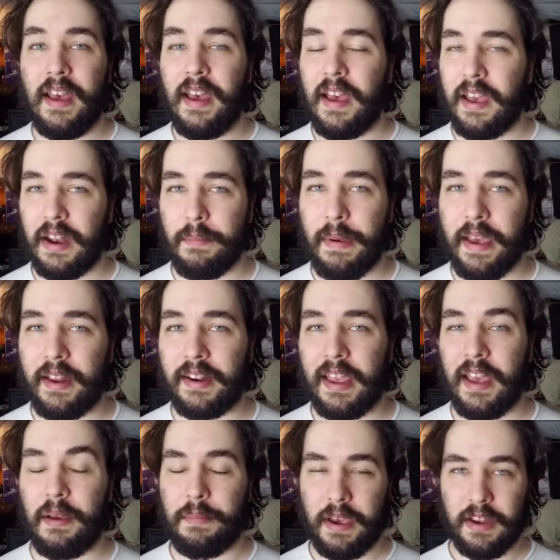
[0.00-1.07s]
and a
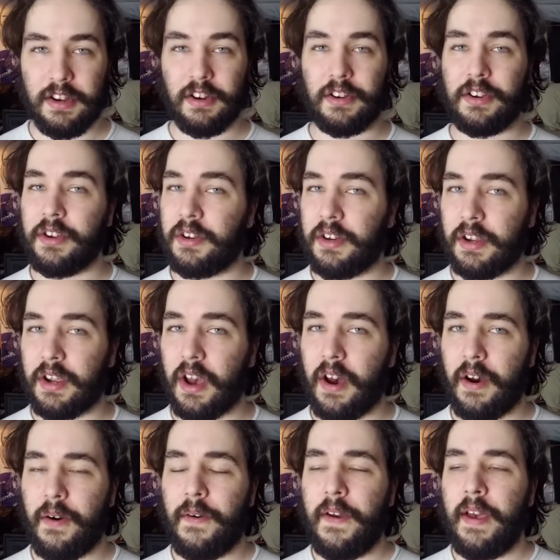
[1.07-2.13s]
Bandcamp and you're good to
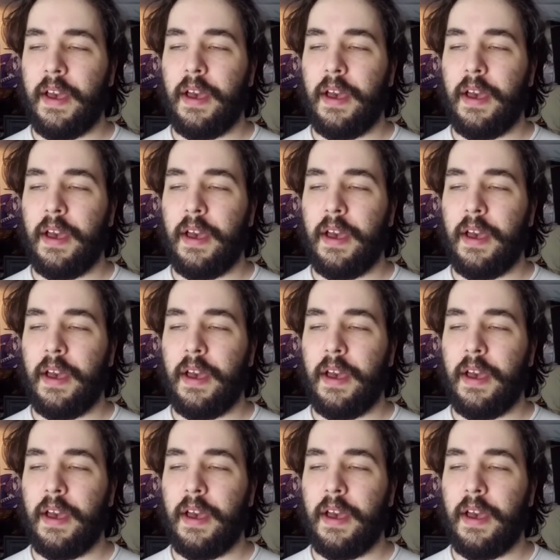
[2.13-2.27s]
go.